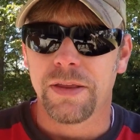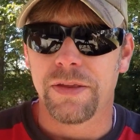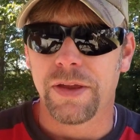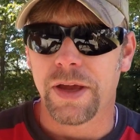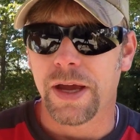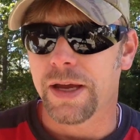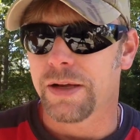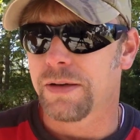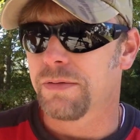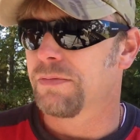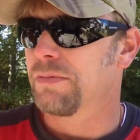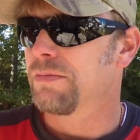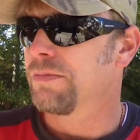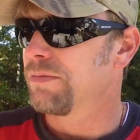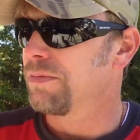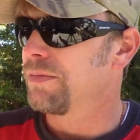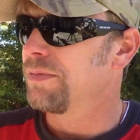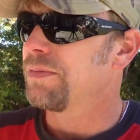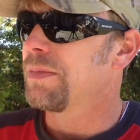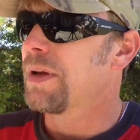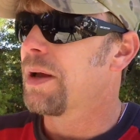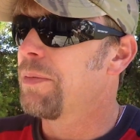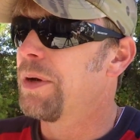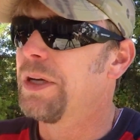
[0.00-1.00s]
that,
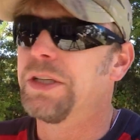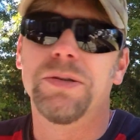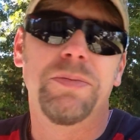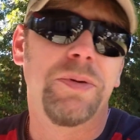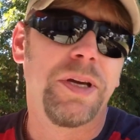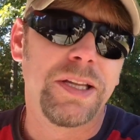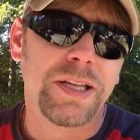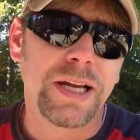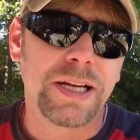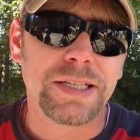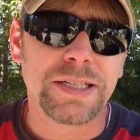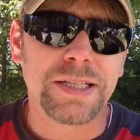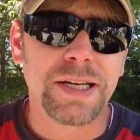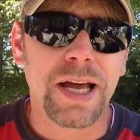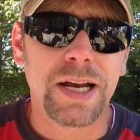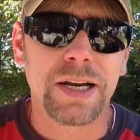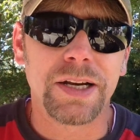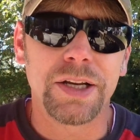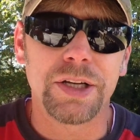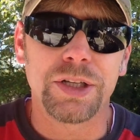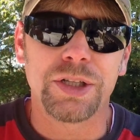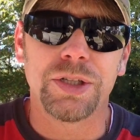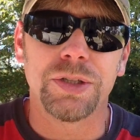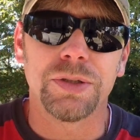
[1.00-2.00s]
I mean, to me, that's not
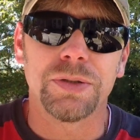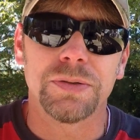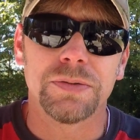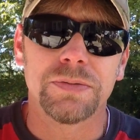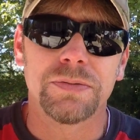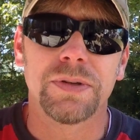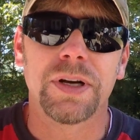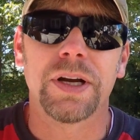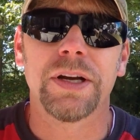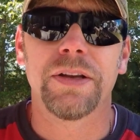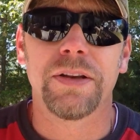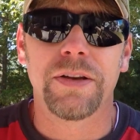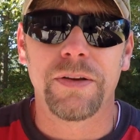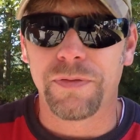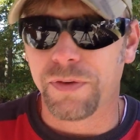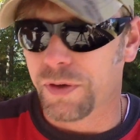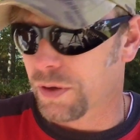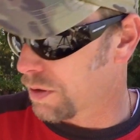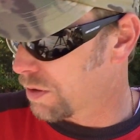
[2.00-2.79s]
an issue, right? And if